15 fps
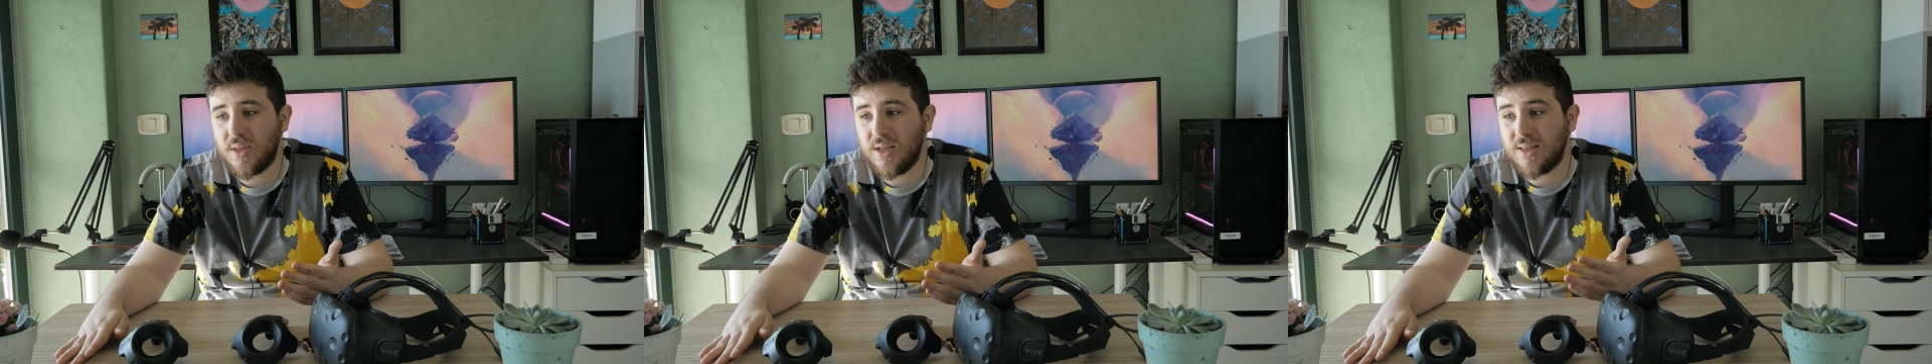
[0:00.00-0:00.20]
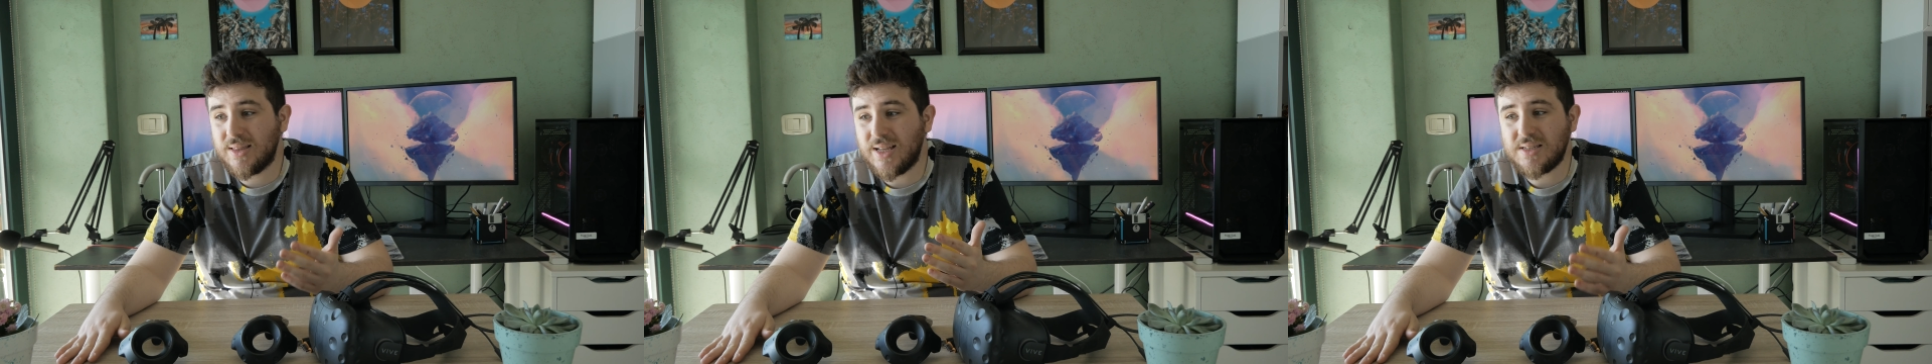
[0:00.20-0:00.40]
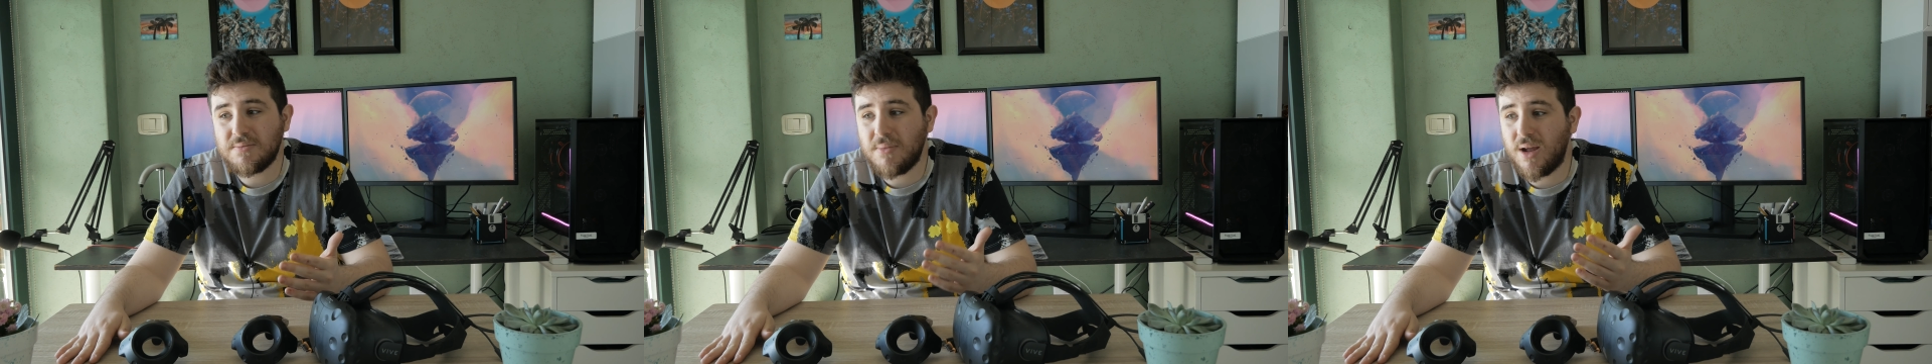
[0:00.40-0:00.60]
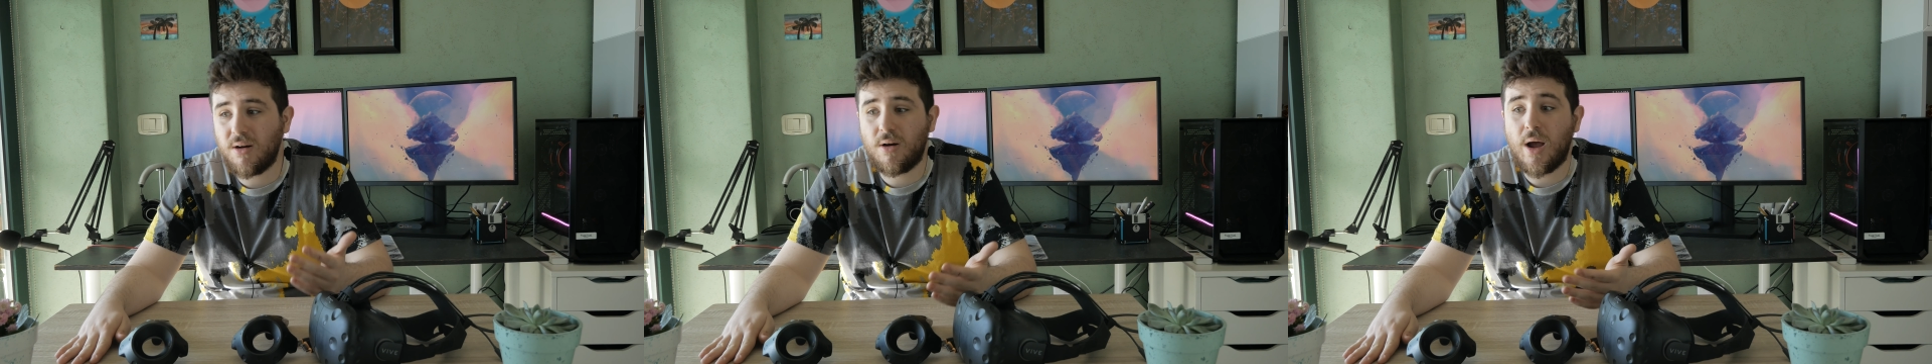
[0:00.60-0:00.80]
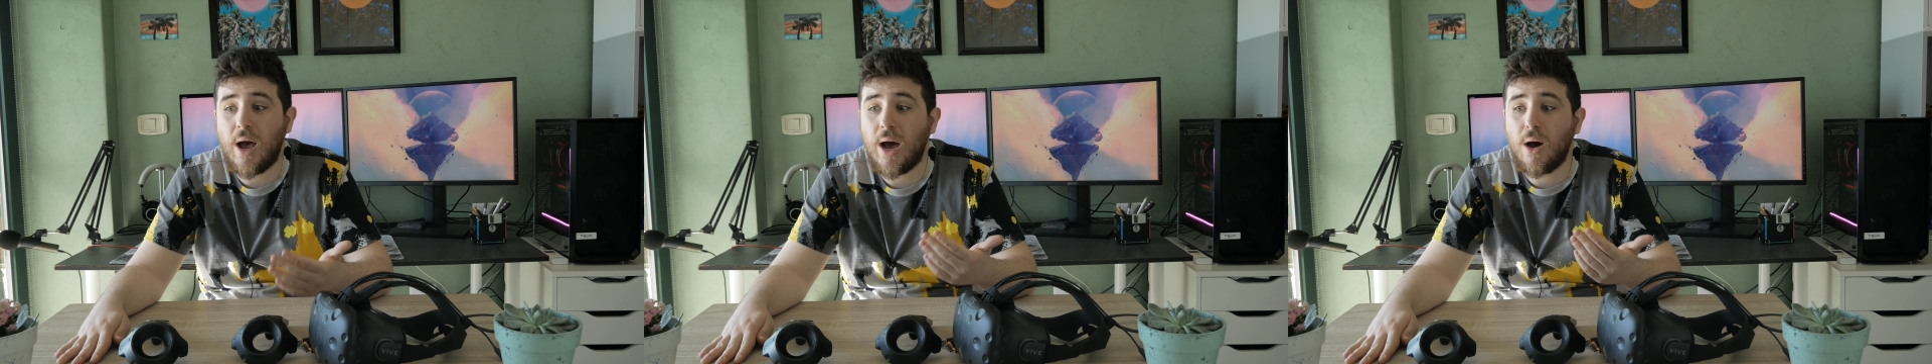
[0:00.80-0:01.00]
It doesn't
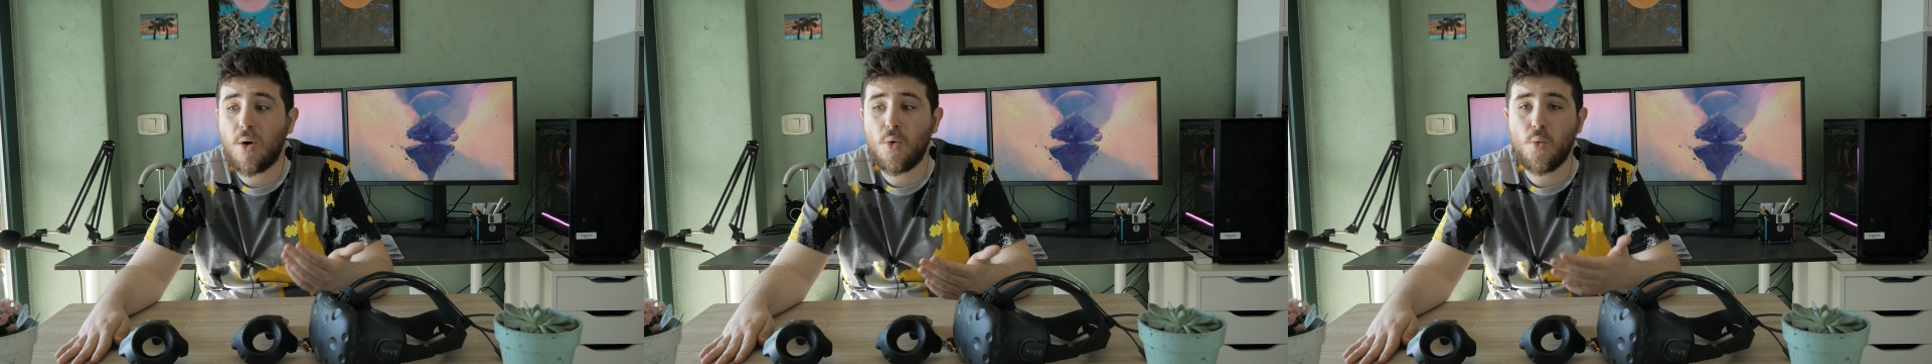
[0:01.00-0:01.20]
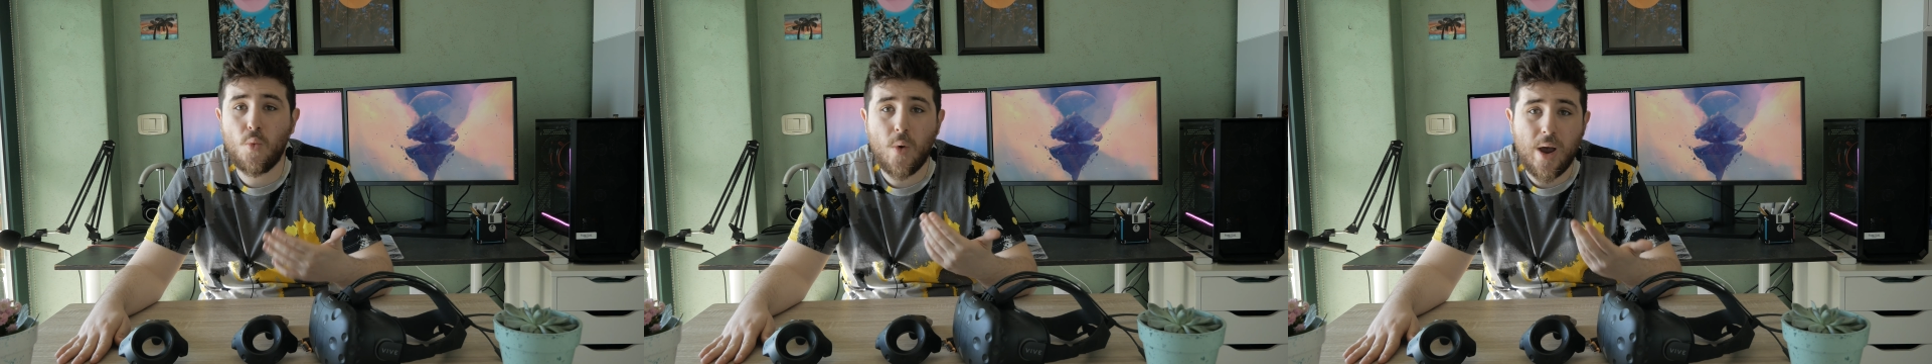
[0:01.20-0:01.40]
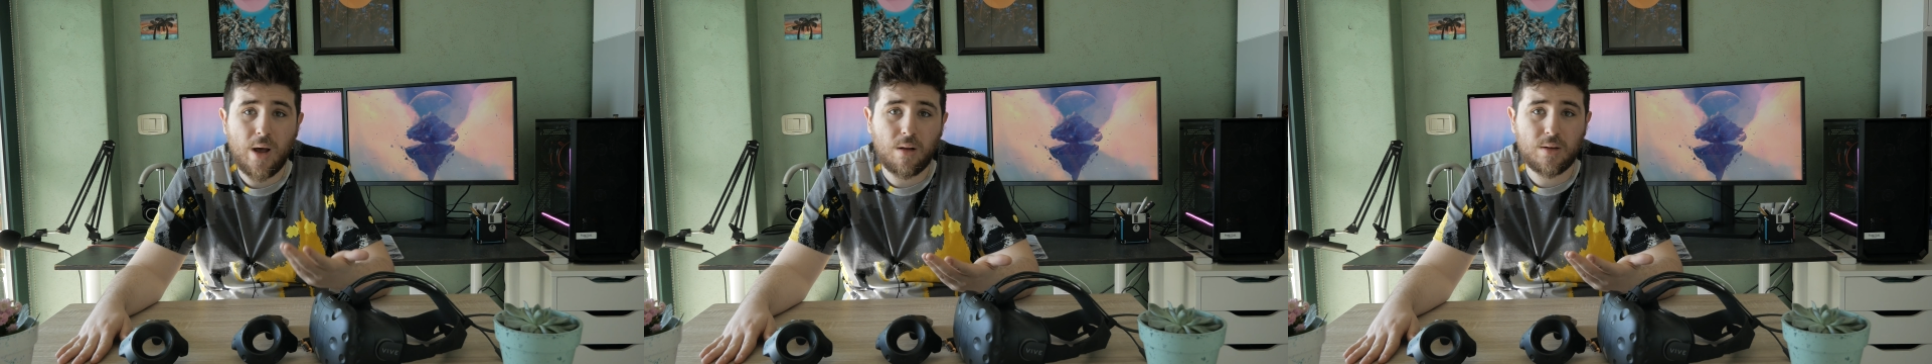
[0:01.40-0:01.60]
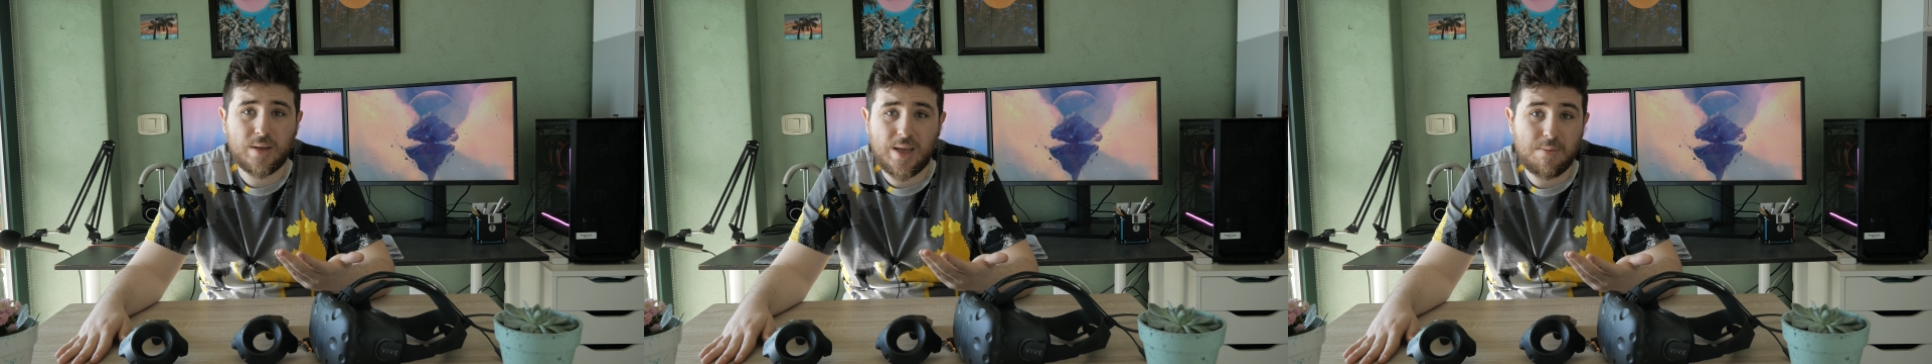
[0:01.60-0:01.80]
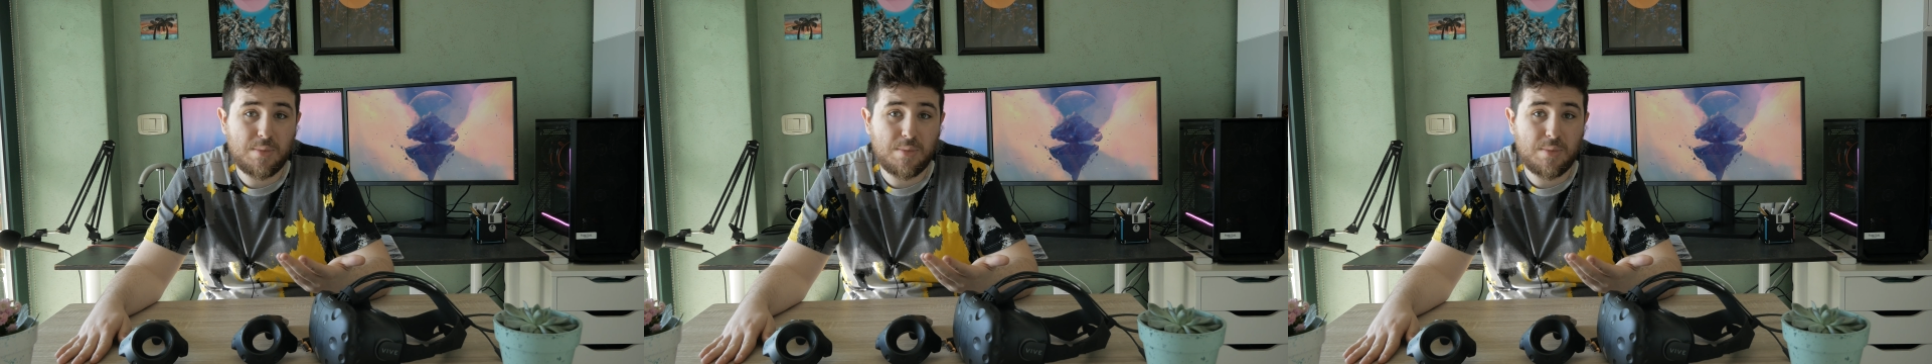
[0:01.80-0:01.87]
matter how well they